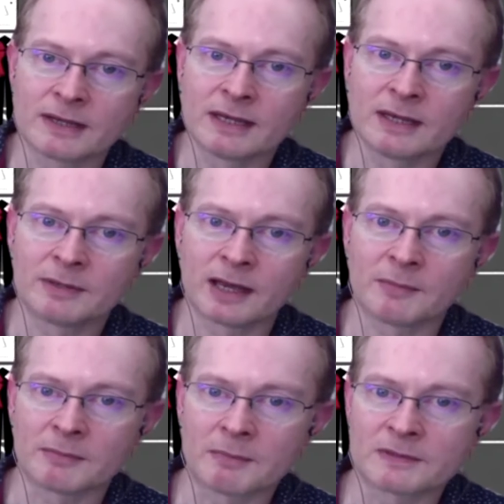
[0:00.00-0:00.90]

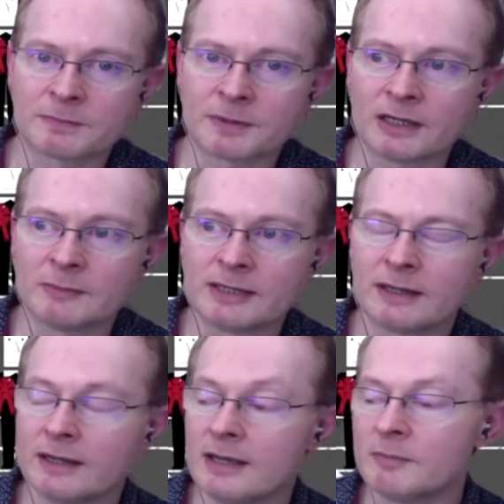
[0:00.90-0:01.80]
becoming members of parliament,
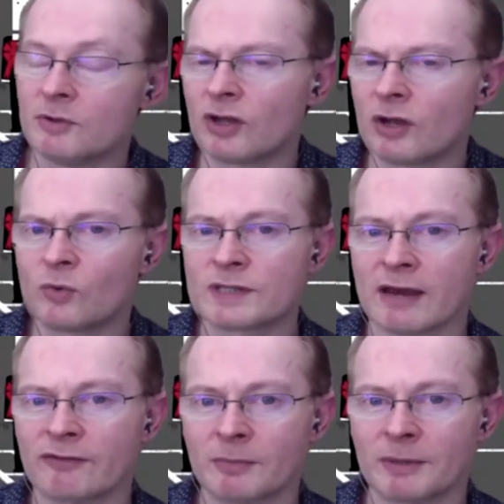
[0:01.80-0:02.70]
but you don't always
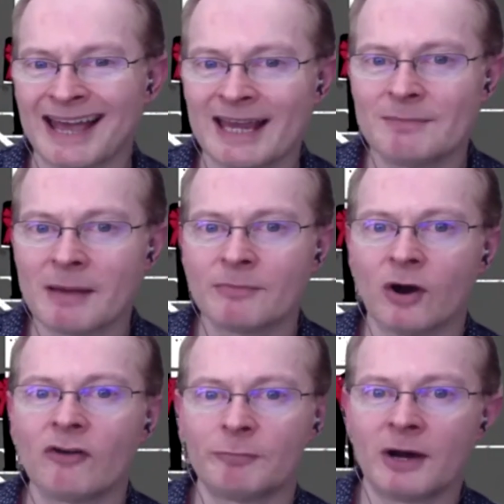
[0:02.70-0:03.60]
have to be a member
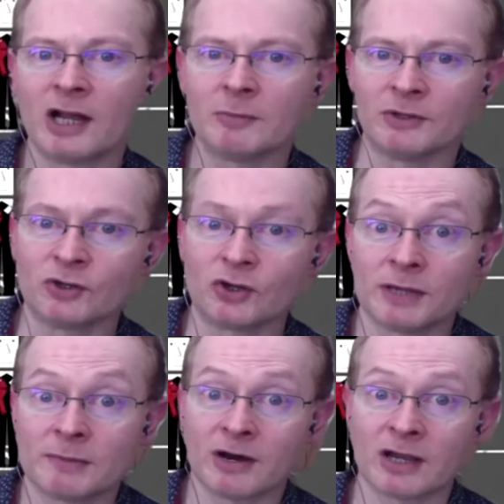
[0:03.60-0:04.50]
of parliament. You could
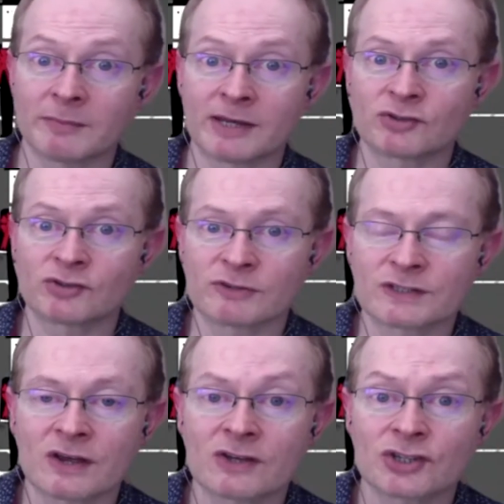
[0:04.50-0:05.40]
be a parliamentary
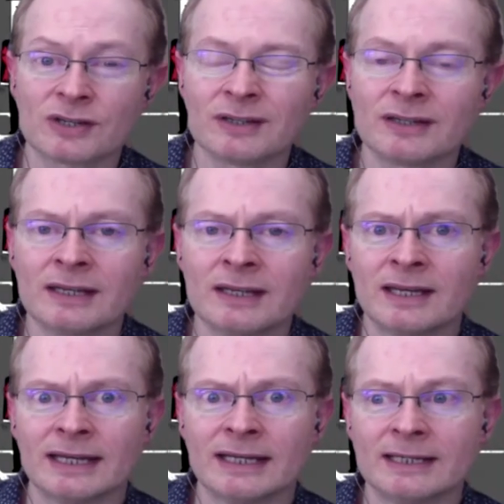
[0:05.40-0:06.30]
researcher.
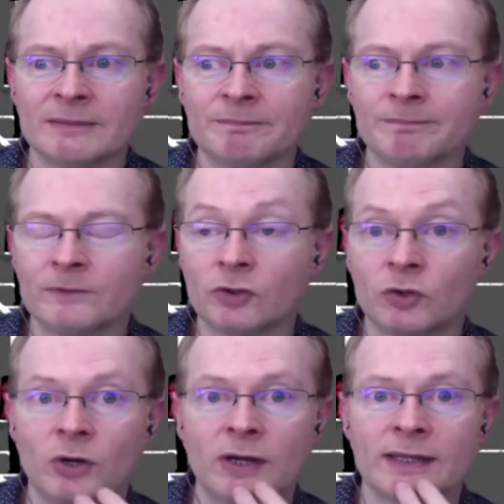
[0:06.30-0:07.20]
You could
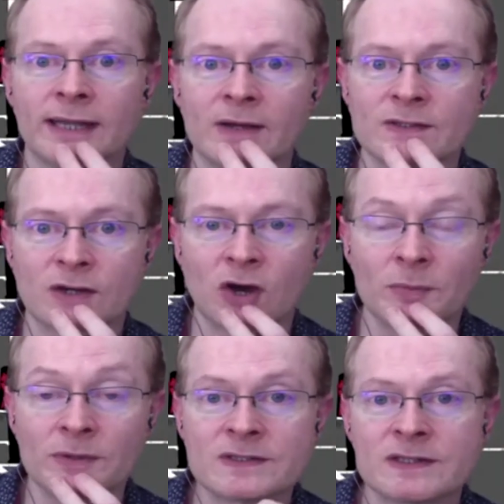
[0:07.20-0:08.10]
work in the House of
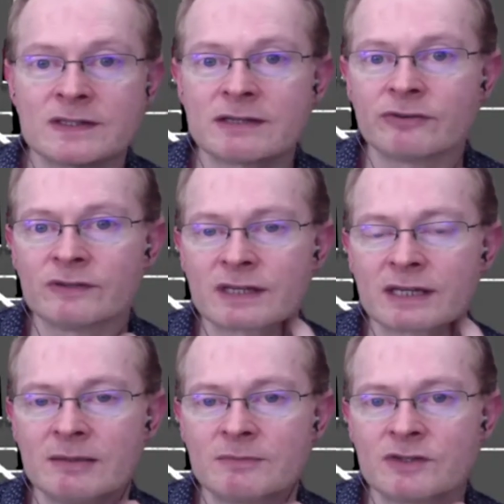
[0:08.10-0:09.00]
Commons. There's different
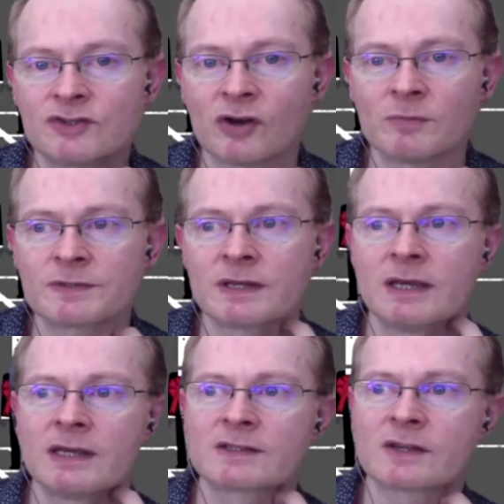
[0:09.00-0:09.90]
schemes and jobs.
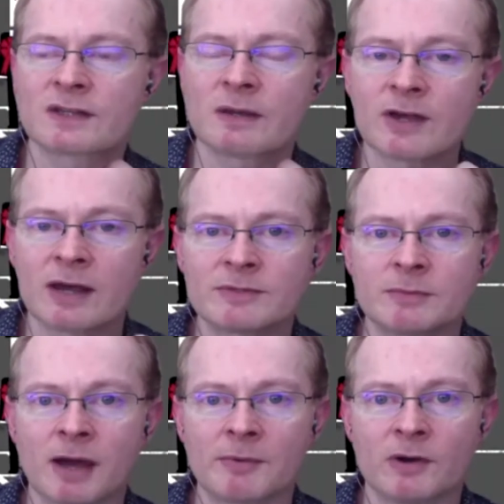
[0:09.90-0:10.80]
So sometimes it
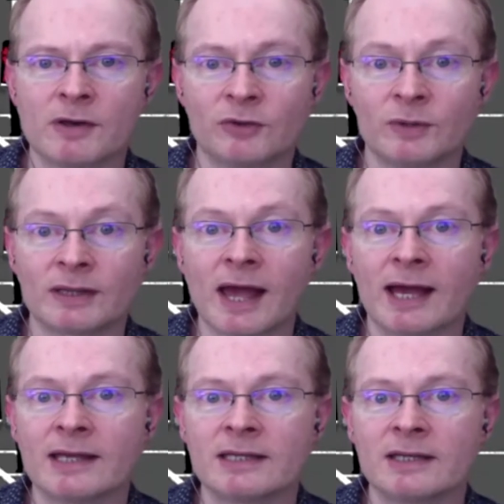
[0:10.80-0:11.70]
might be worth doing
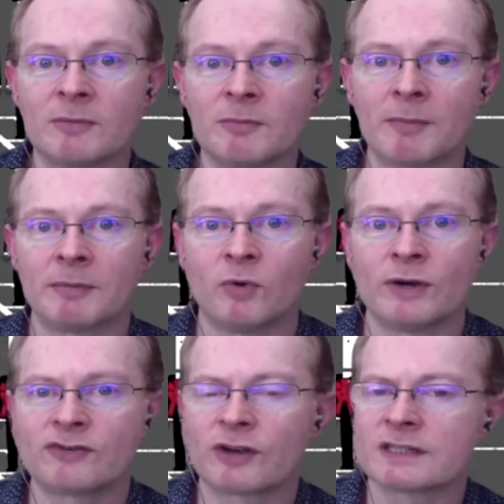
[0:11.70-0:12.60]
that. You know, it might be more
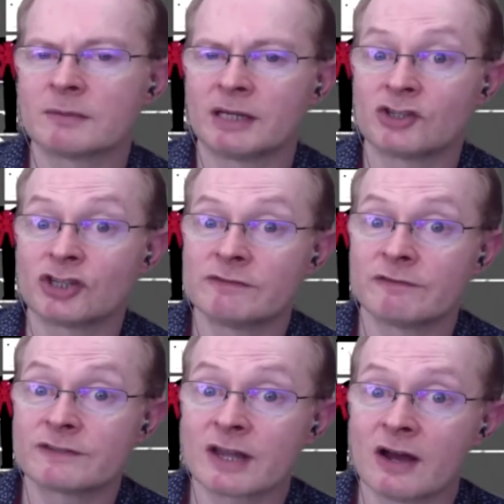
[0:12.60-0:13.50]
interesting being a chief
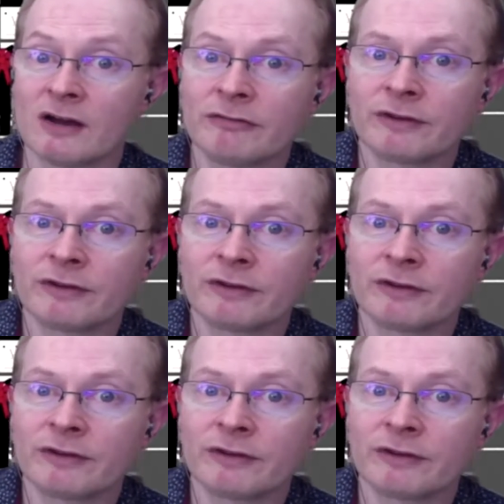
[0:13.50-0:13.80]
of staff